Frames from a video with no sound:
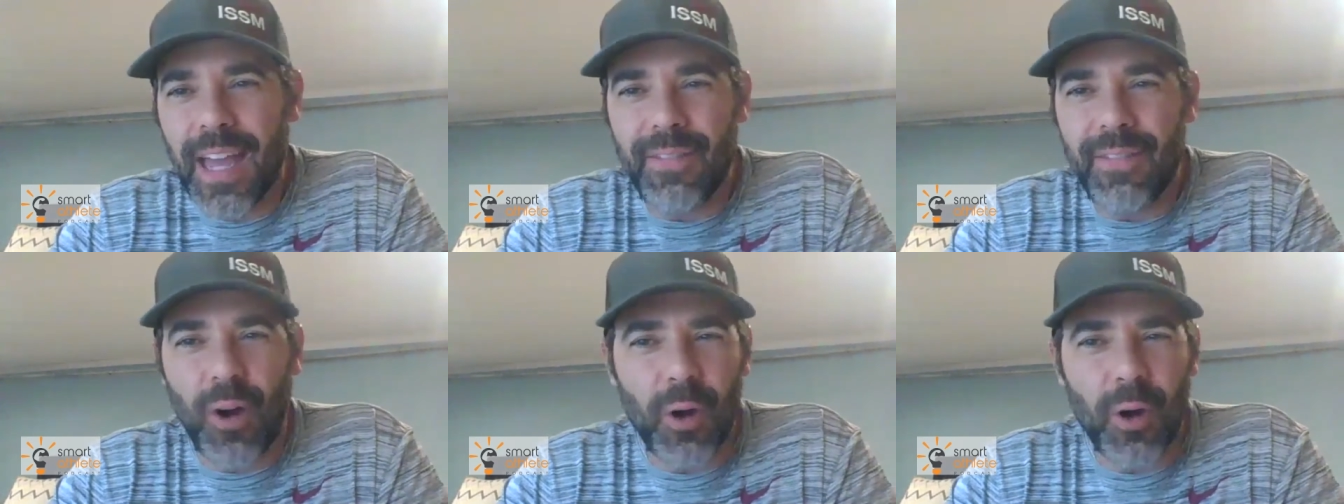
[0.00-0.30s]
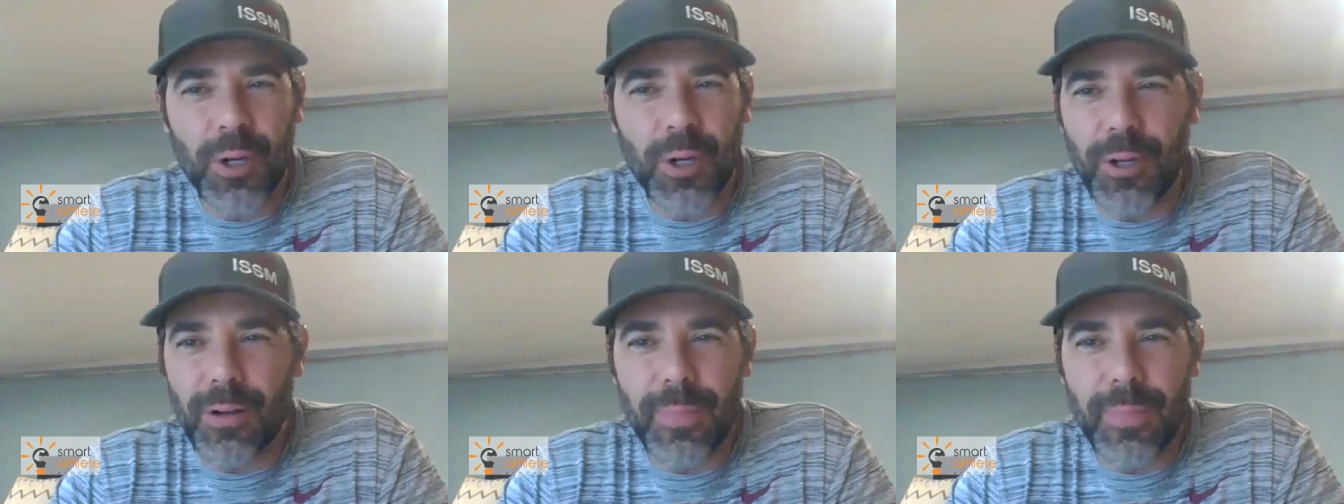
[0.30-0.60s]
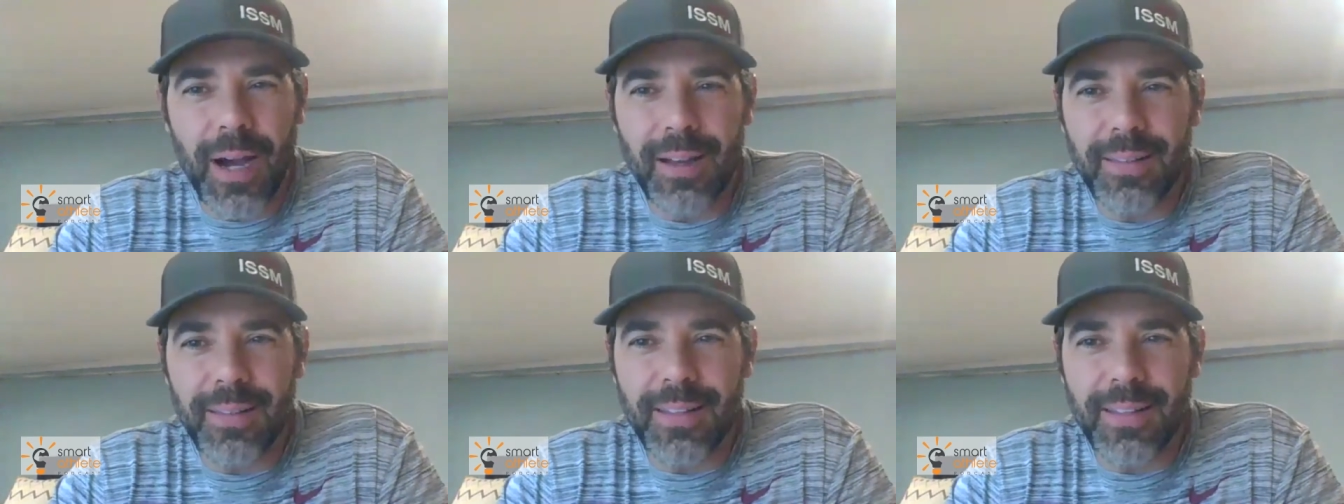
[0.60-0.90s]
have
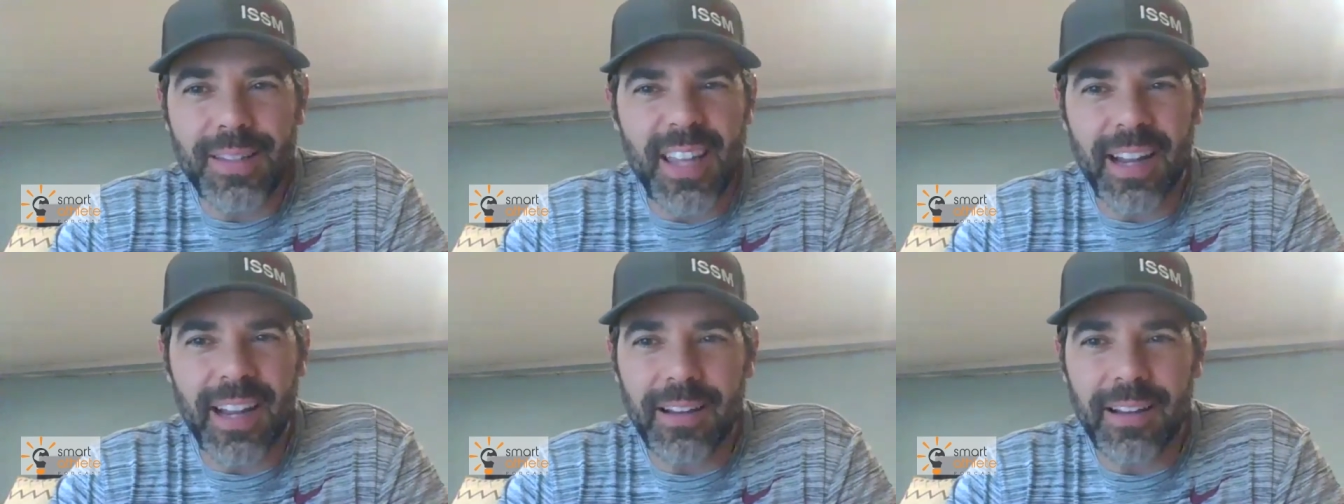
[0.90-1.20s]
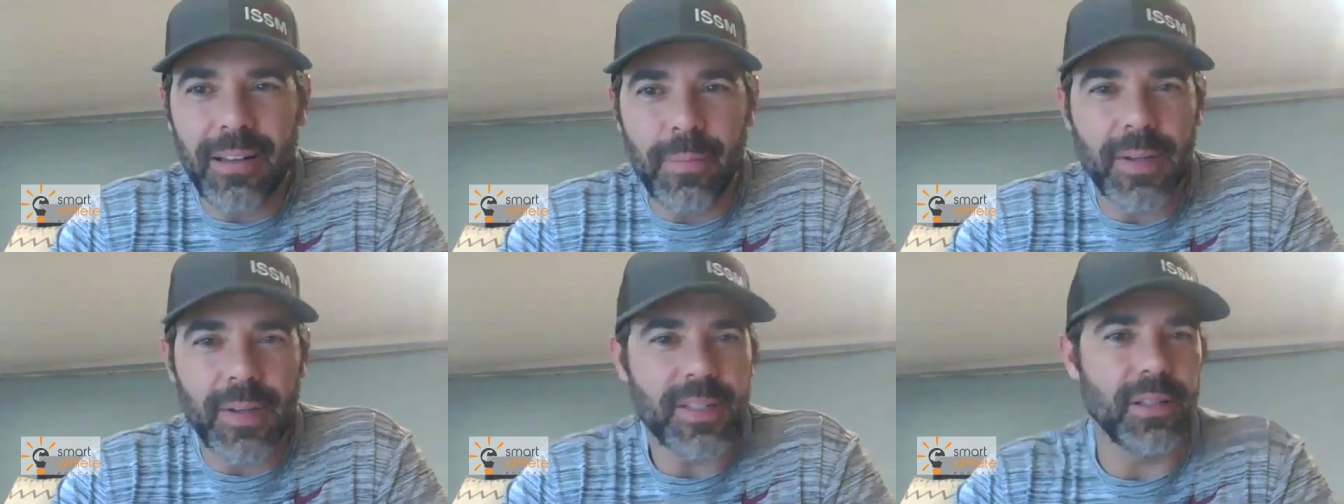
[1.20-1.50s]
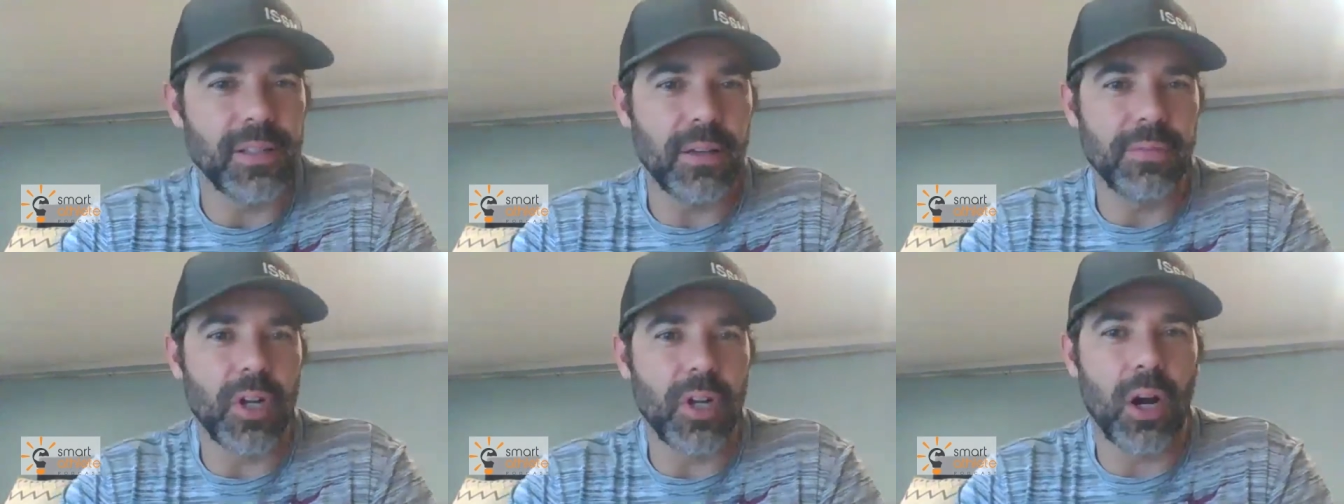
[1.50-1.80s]
argued about this
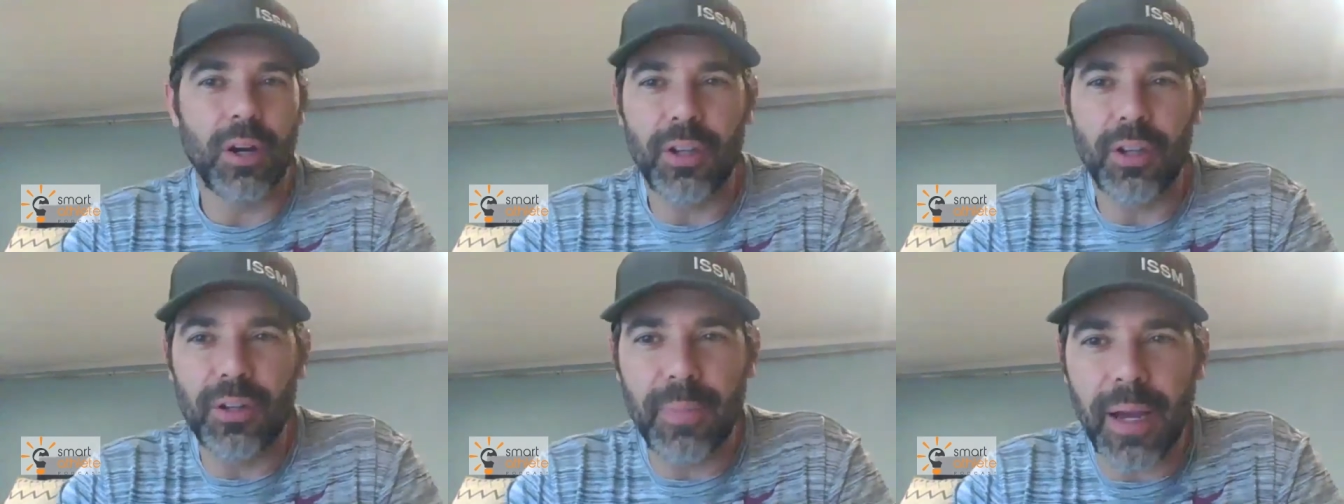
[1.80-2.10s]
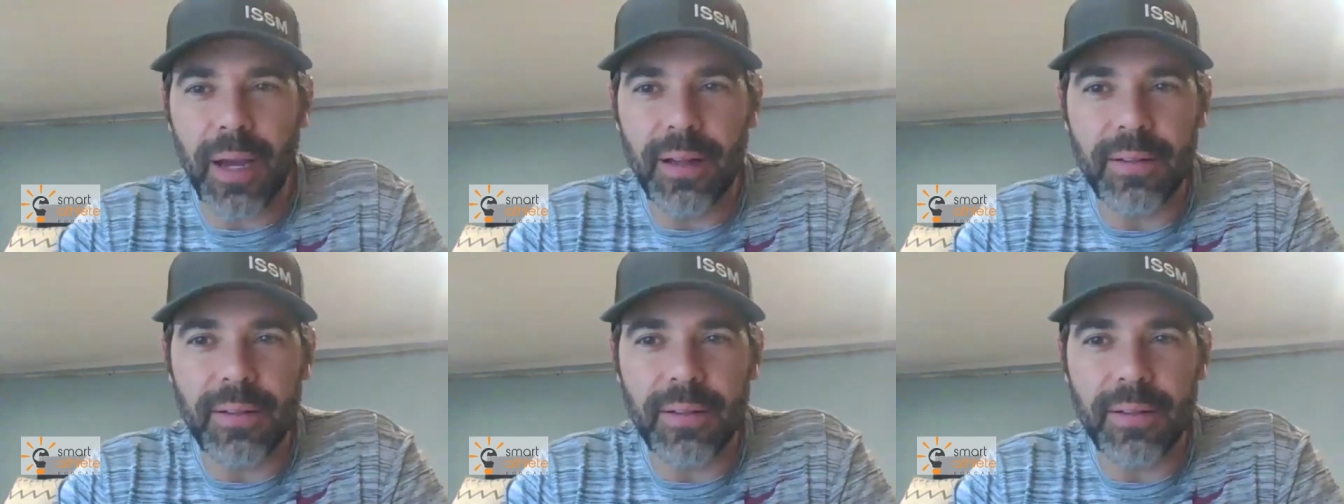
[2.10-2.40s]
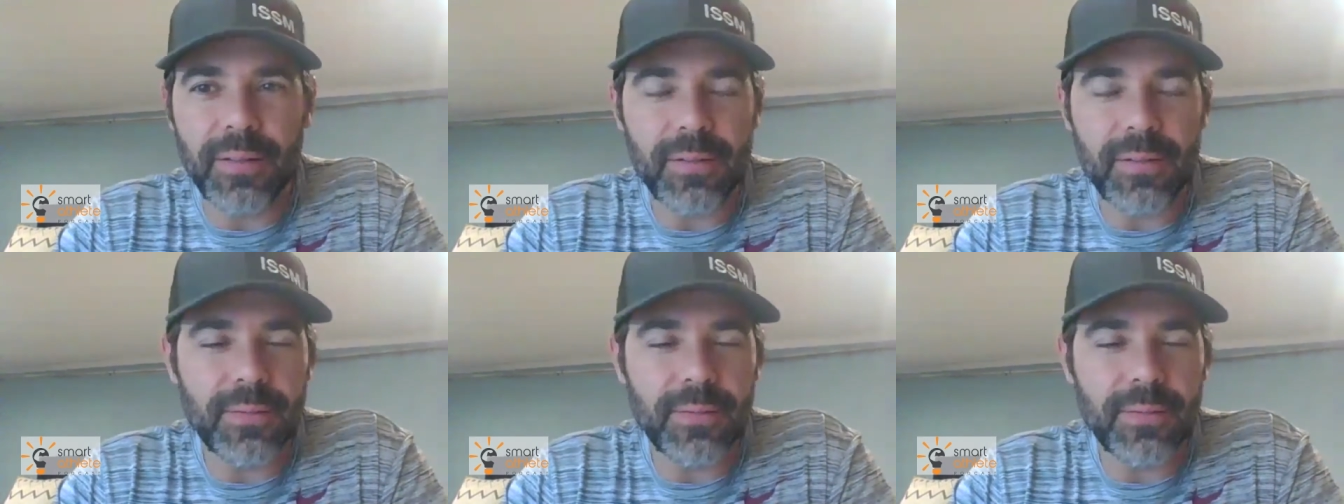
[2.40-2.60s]
academics love to argue about